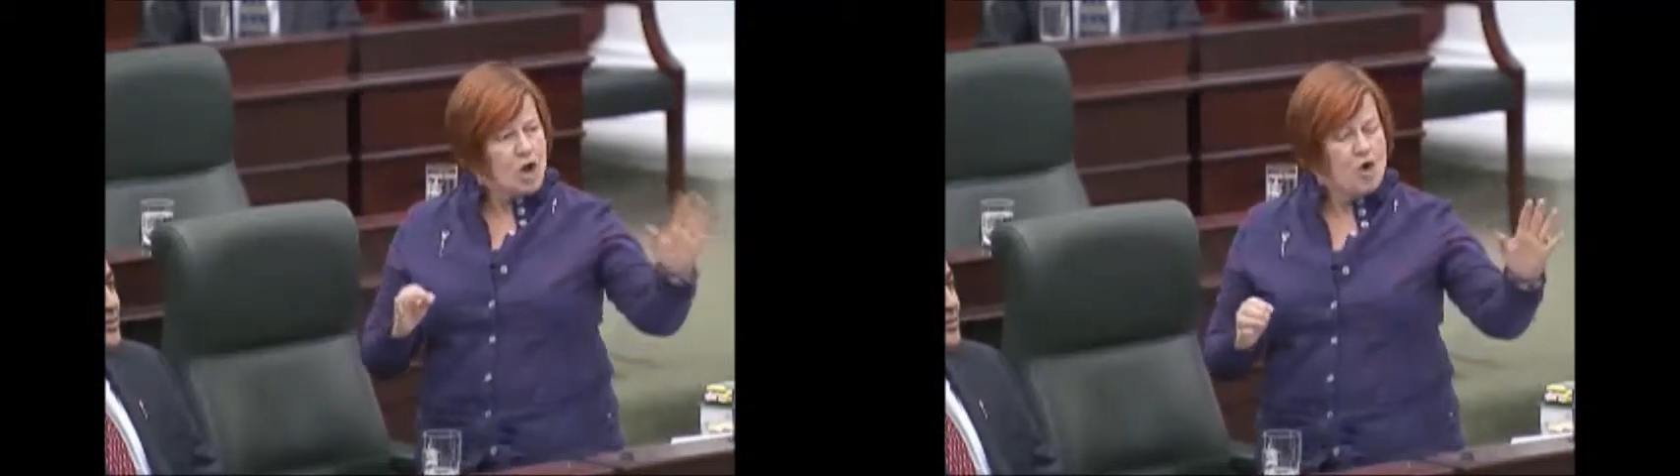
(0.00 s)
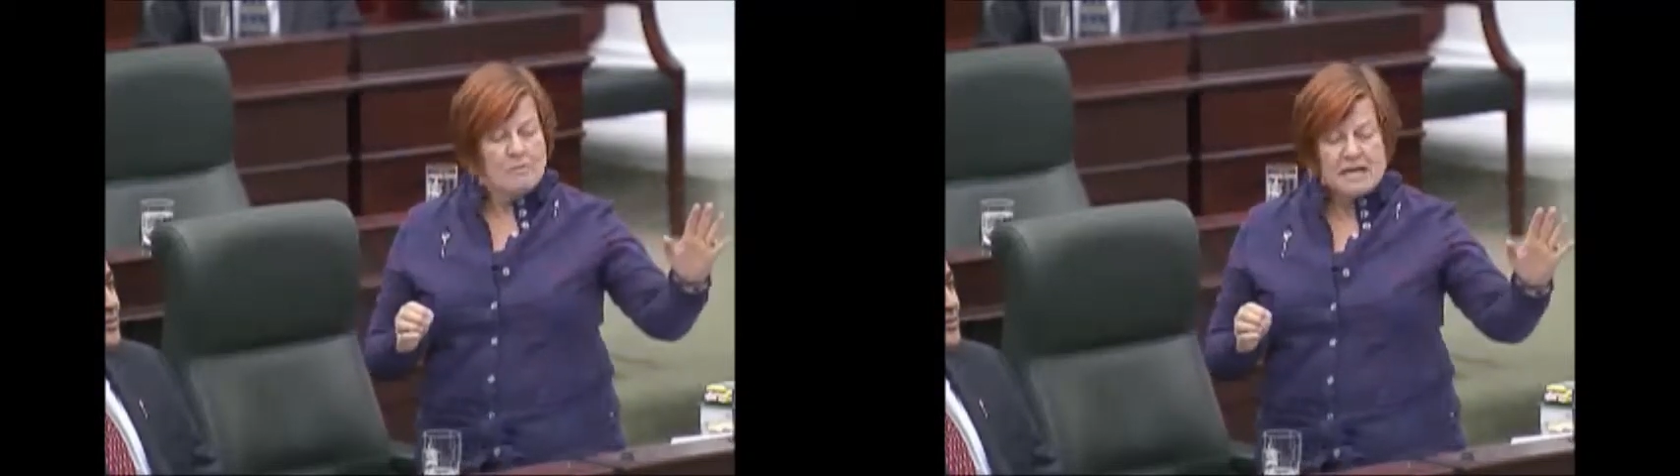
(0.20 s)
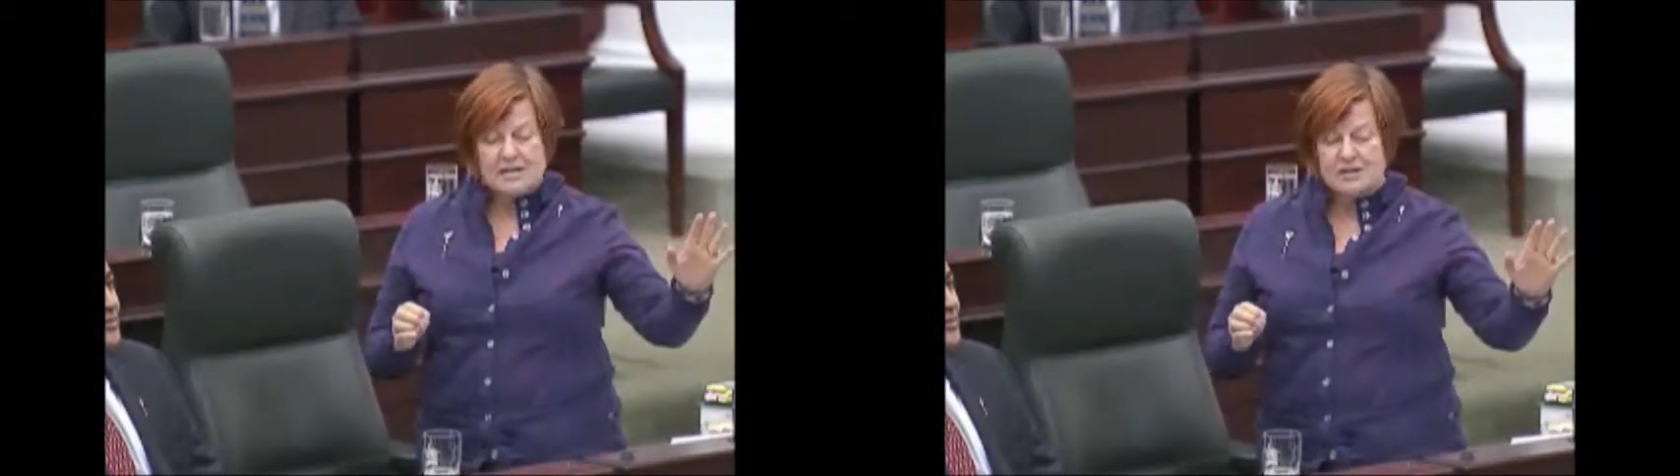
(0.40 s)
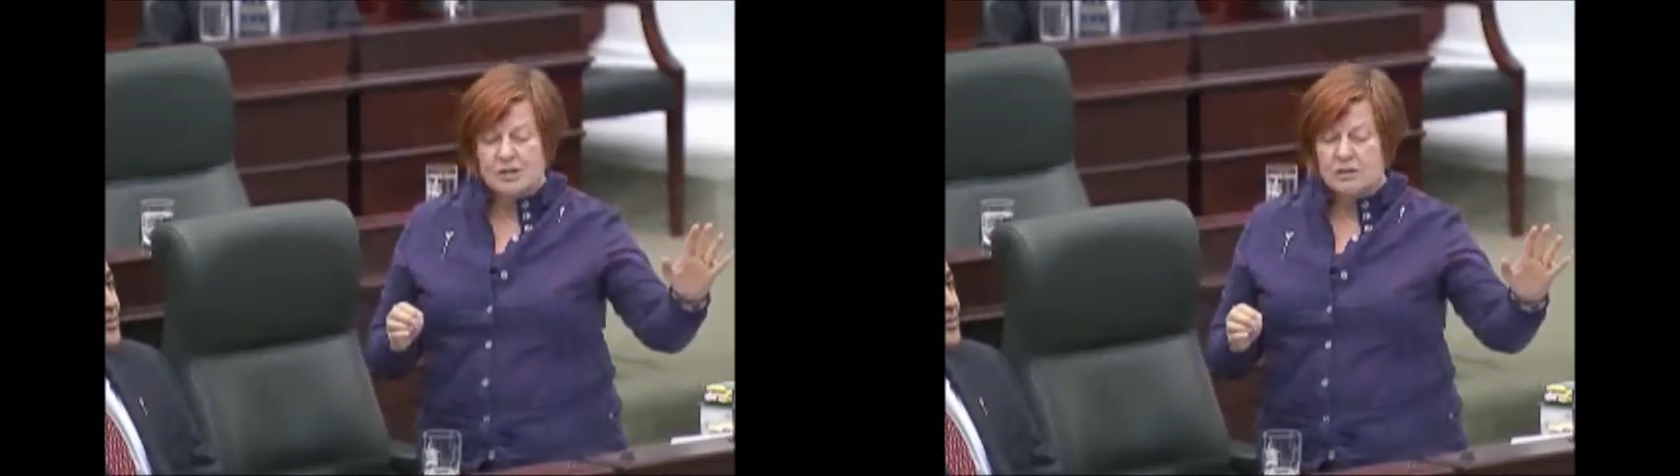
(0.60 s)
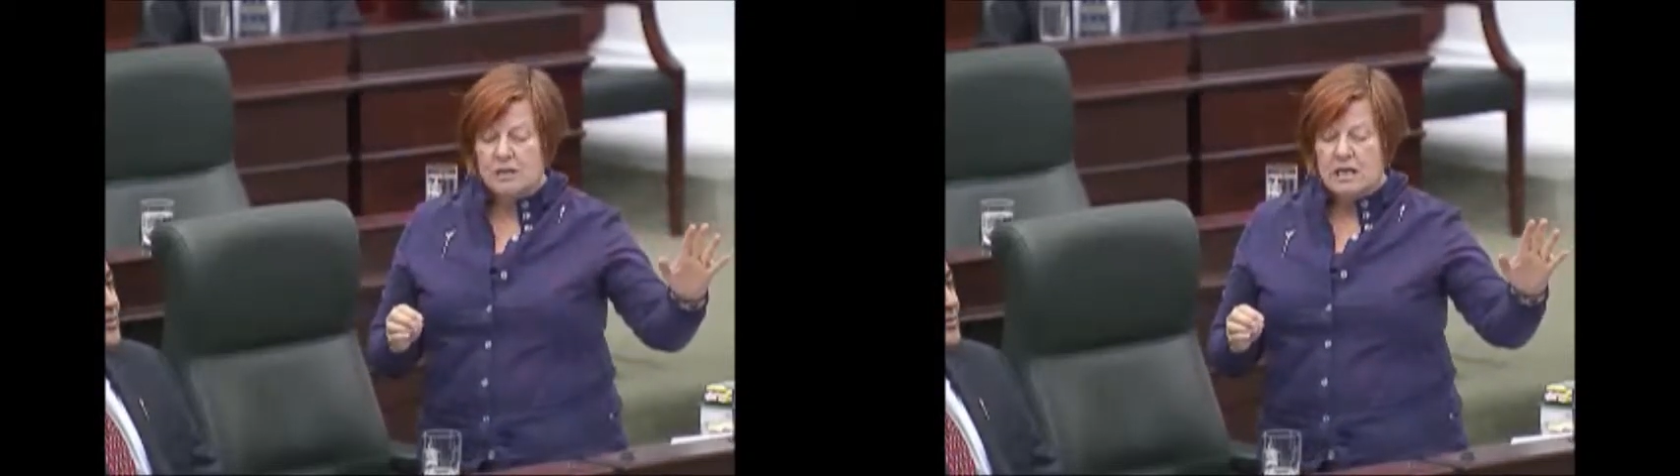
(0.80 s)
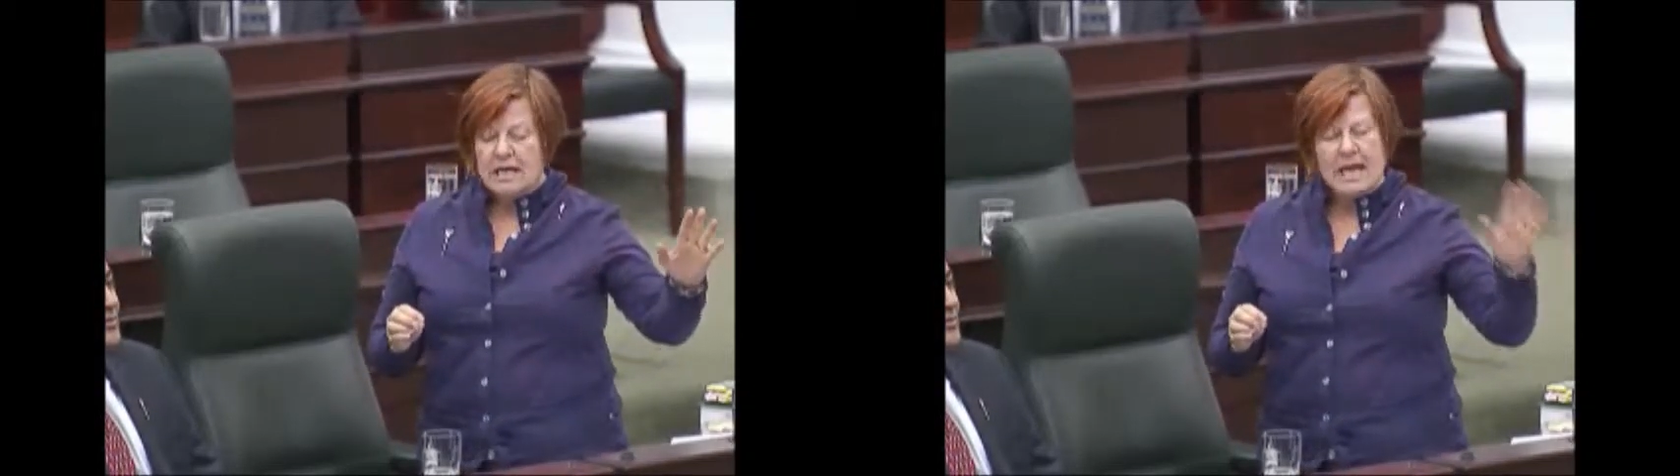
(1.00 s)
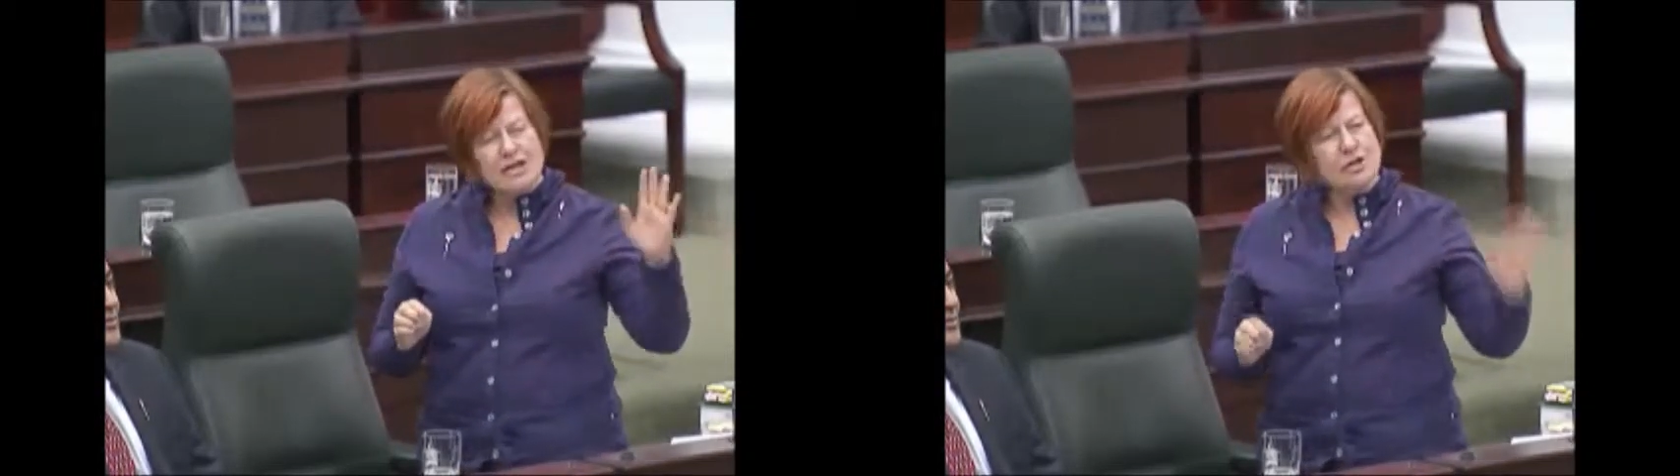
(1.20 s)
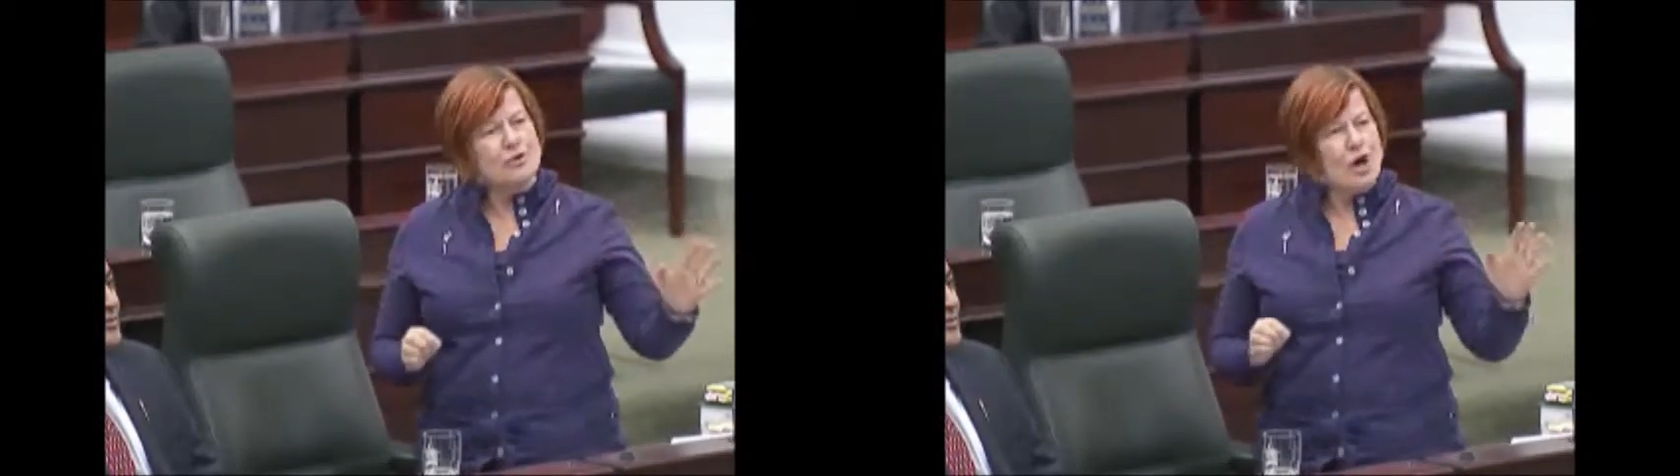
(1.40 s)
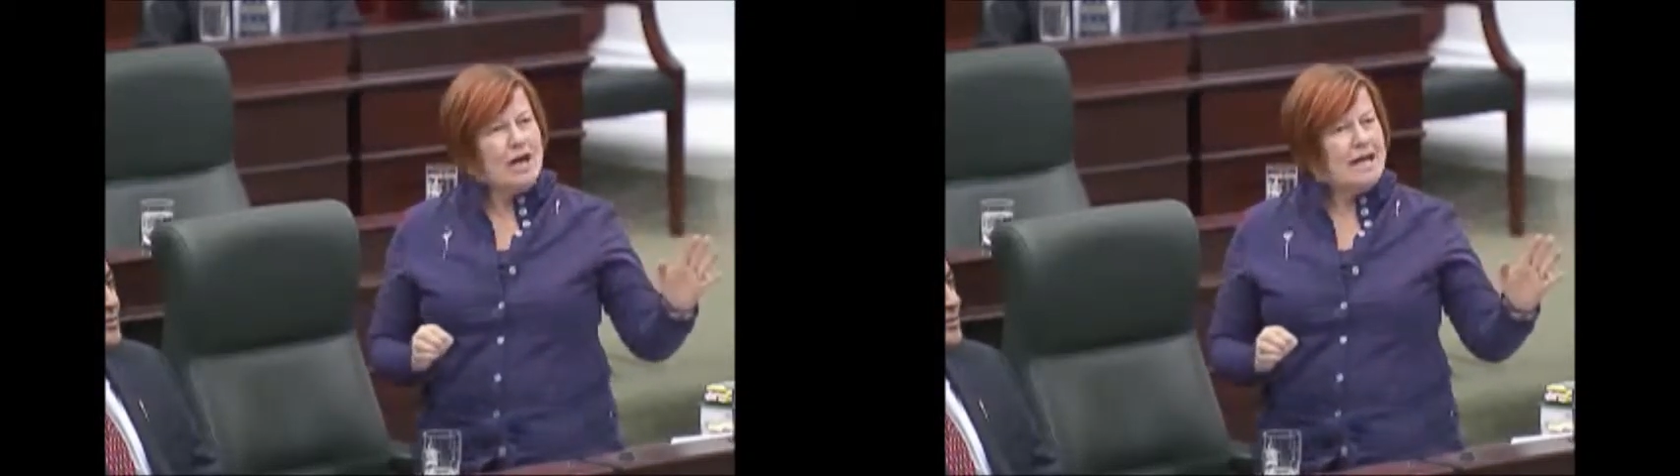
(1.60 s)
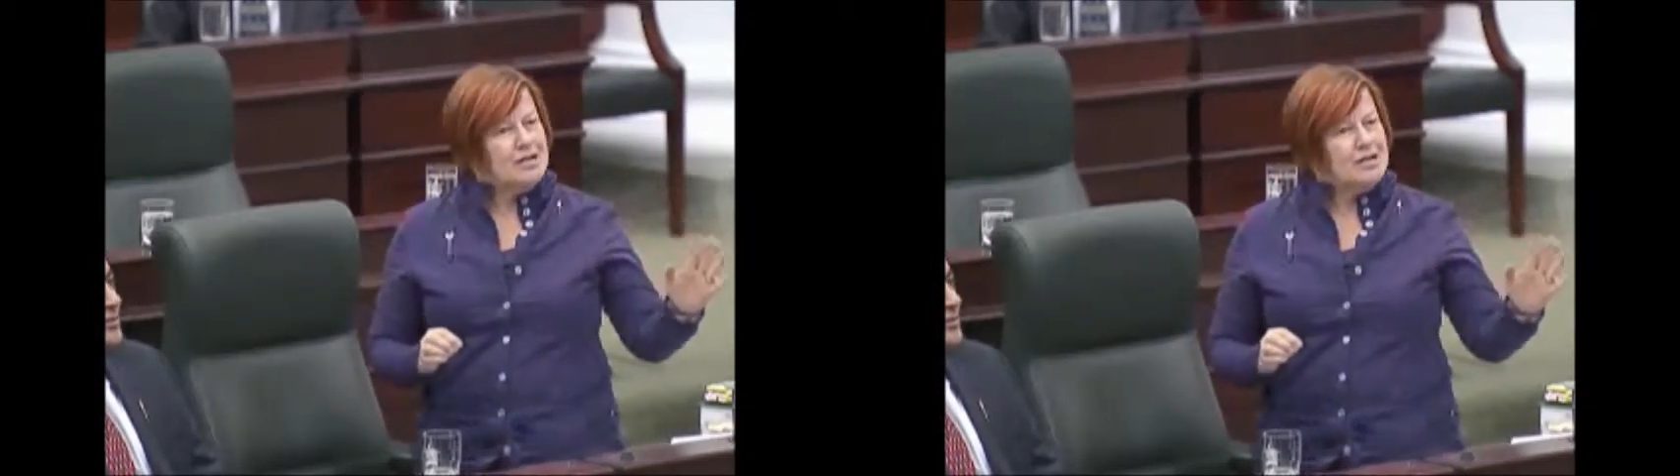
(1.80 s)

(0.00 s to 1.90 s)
So, minister, can you not